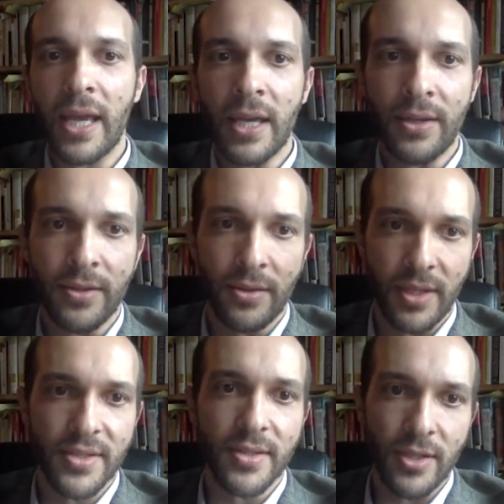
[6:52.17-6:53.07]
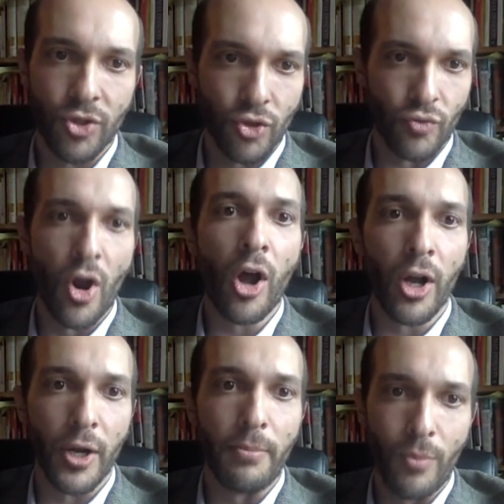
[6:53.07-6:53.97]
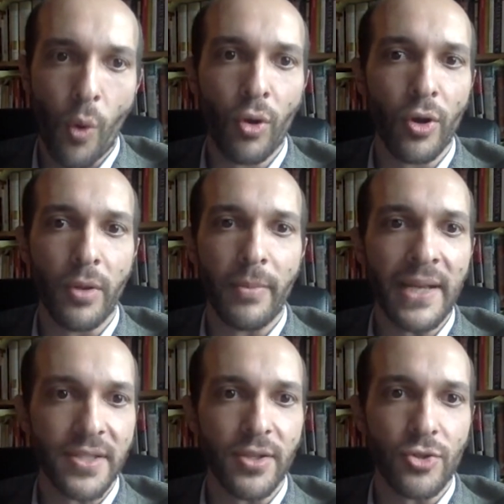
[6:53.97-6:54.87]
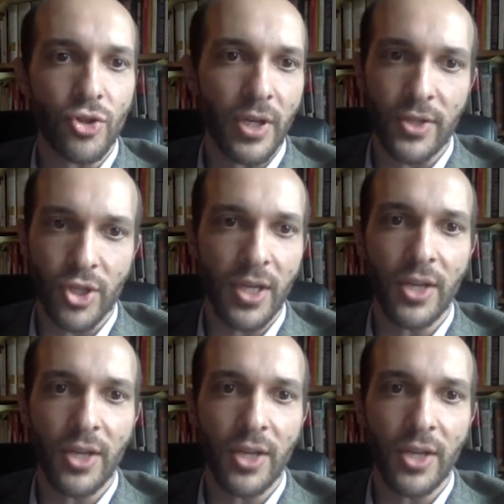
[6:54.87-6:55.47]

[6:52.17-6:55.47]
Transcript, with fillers: And this is a strong moral message, and